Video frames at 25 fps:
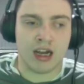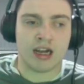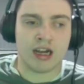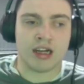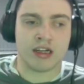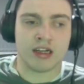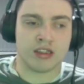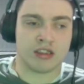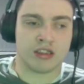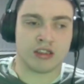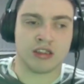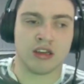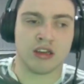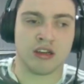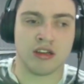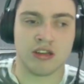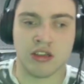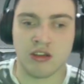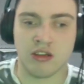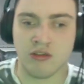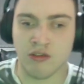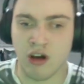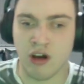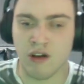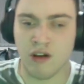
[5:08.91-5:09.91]
It's
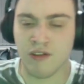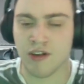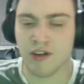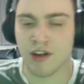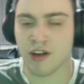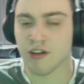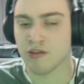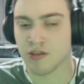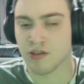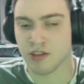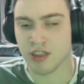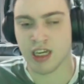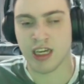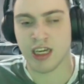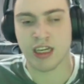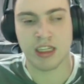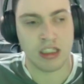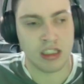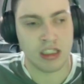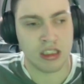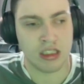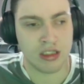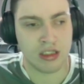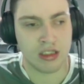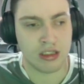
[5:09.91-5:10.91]
the rough around the
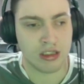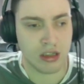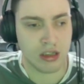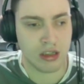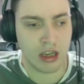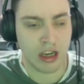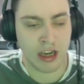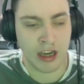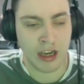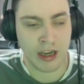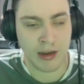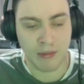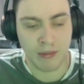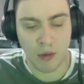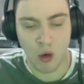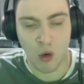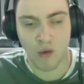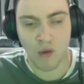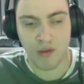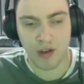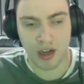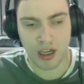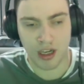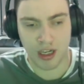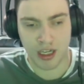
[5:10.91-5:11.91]
edges,
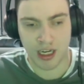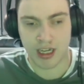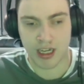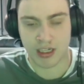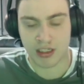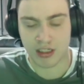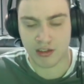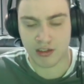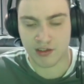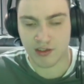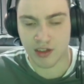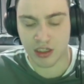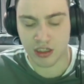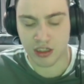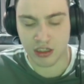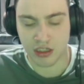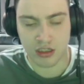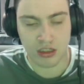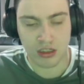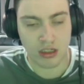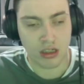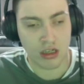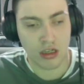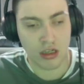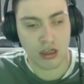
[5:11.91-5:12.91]
over aggressiveness.